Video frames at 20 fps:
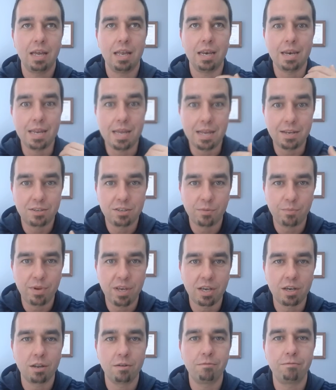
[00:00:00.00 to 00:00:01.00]
need to
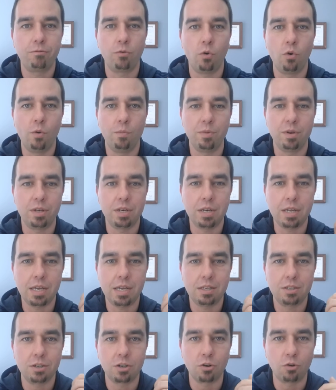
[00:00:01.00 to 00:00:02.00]
be conformed,
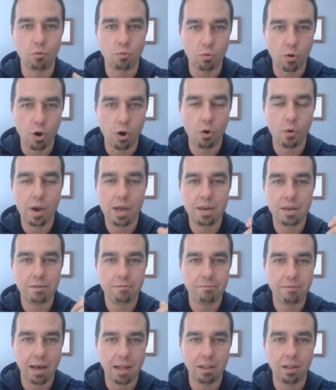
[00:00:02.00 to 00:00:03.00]
need to grow and
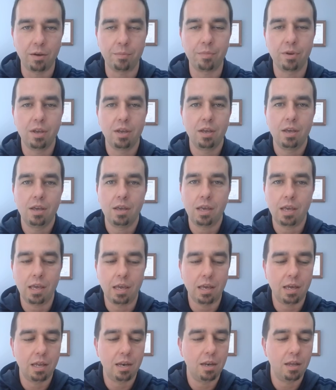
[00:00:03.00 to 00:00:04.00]
develop
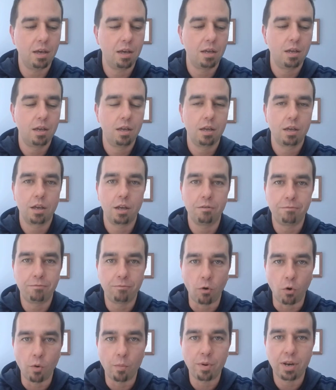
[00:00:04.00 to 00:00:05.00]
in
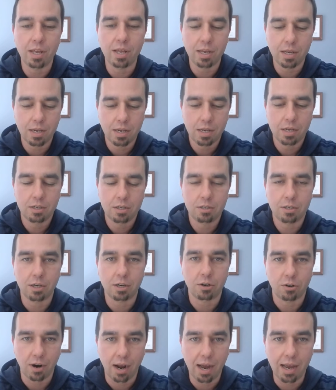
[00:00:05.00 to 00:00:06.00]
conformity to
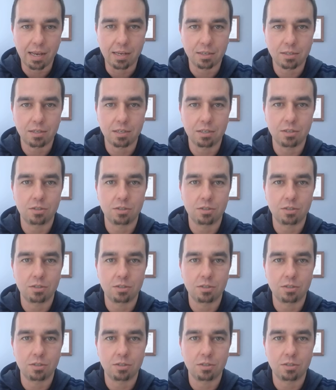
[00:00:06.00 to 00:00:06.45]
Christ.